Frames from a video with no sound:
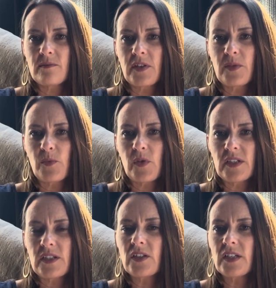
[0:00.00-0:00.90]
but the
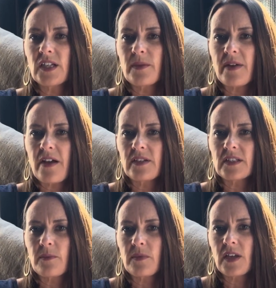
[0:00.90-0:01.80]
boys still ended up having
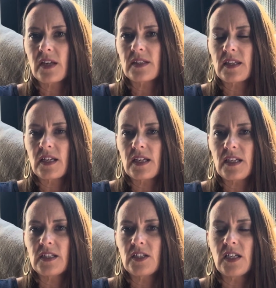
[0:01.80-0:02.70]
some things that they needed